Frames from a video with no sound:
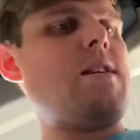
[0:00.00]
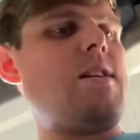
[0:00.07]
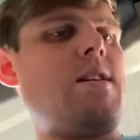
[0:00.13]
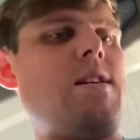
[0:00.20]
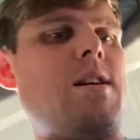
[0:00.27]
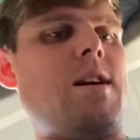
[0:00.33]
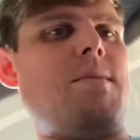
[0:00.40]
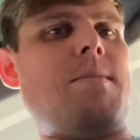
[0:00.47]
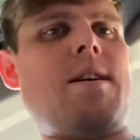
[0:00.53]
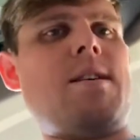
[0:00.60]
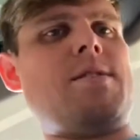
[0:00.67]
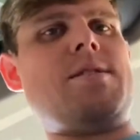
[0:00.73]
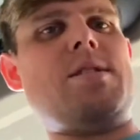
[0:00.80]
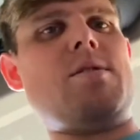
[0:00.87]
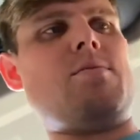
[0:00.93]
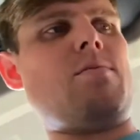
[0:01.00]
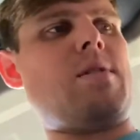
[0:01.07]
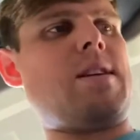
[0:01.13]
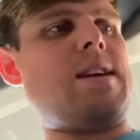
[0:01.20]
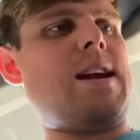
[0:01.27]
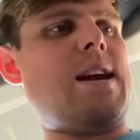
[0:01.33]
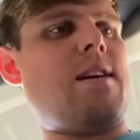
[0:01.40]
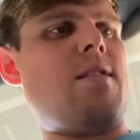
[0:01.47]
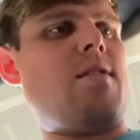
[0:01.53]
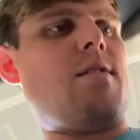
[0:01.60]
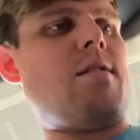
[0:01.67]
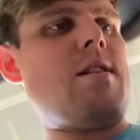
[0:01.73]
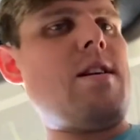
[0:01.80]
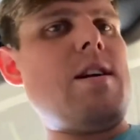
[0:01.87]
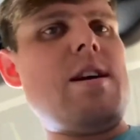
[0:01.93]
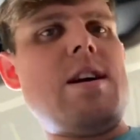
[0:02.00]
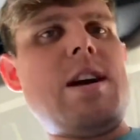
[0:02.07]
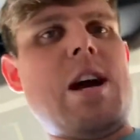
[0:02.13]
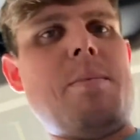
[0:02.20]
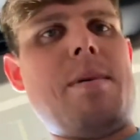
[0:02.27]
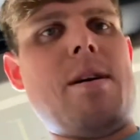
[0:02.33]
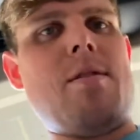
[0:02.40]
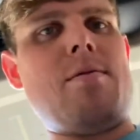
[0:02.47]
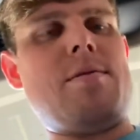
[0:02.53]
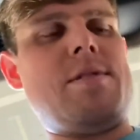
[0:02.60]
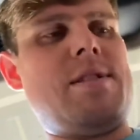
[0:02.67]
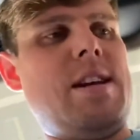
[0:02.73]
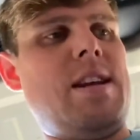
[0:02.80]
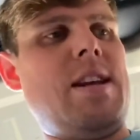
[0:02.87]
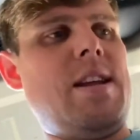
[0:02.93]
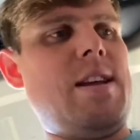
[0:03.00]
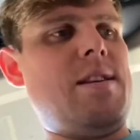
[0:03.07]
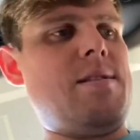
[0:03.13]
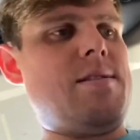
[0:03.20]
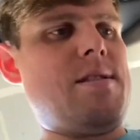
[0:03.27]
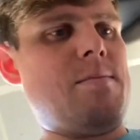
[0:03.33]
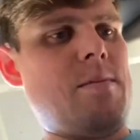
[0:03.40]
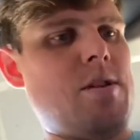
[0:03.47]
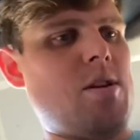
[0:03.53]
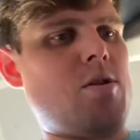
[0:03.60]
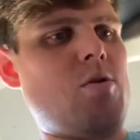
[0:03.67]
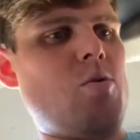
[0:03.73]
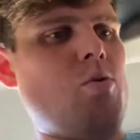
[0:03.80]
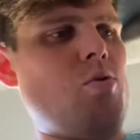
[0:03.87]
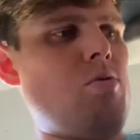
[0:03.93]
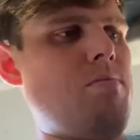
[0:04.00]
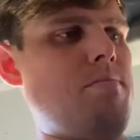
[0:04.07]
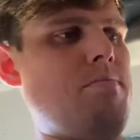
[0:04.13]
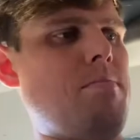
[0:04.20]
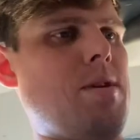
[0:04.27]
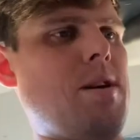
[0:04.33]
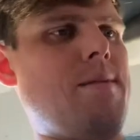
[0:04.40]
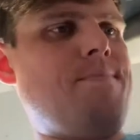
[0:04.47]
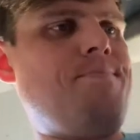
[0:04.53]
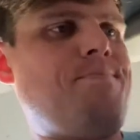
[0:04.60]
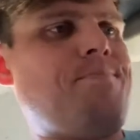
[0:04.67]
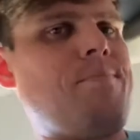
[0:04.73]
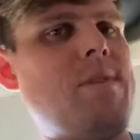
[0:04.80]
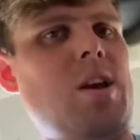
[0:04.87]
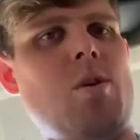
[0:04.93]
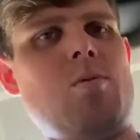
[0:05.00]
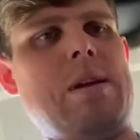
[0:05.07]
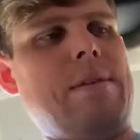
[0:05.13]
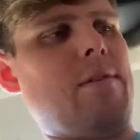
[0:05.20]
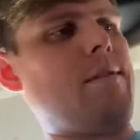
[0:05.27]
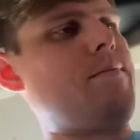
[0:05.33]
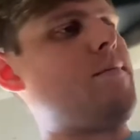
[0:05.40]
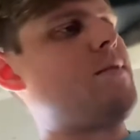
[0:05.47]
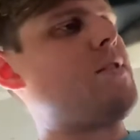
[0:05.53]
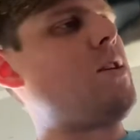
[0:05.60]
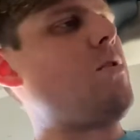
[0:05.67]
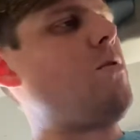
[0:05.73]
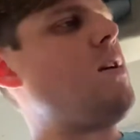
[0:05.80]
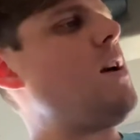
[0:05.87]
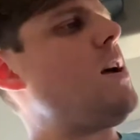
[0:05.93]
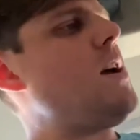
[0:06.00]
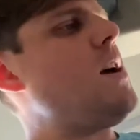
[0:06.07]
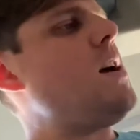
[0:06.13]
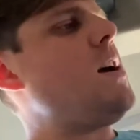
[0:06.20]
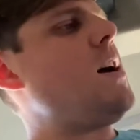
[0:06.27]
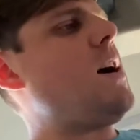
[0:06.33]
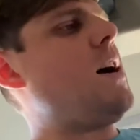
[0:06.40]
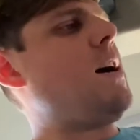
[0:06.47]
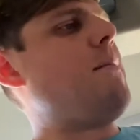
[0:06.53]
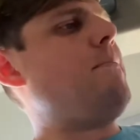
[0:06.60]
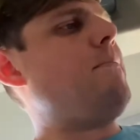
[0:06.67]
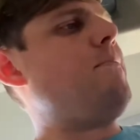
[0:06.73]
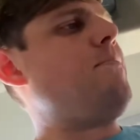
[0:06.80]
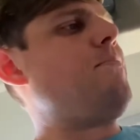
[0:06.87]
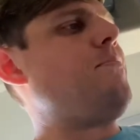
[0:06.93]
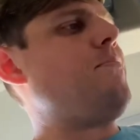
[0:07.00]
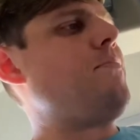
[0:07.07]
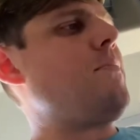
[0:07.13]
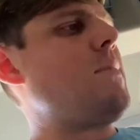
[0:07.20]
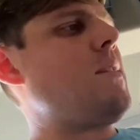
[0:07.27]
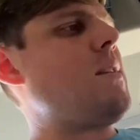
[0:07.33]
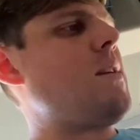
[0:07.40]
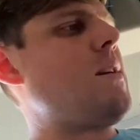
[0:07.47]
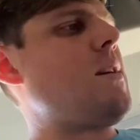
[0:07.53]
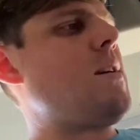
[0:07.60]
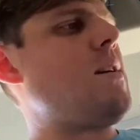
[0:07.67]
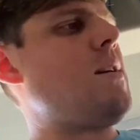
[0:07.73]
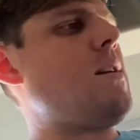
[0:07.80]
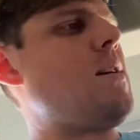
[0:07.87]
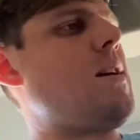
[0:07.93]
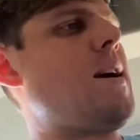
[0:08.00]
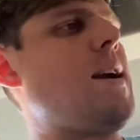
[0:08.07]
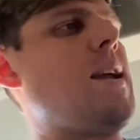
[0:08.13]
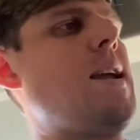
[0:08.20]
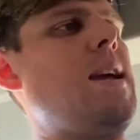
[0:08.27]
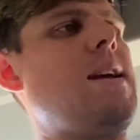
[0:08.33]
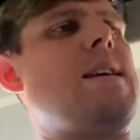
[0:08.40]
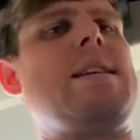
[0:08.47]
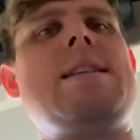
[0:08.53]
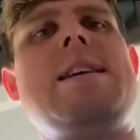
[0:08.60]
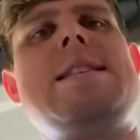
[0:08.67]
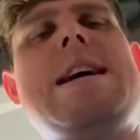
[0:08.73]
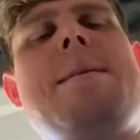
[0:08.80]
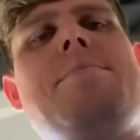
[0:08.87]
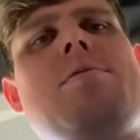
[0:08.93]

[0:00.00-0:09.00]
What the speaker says: I honestly don't really care about CDs. I mean, they're cool, but you know, whatever. So I can get like the adapter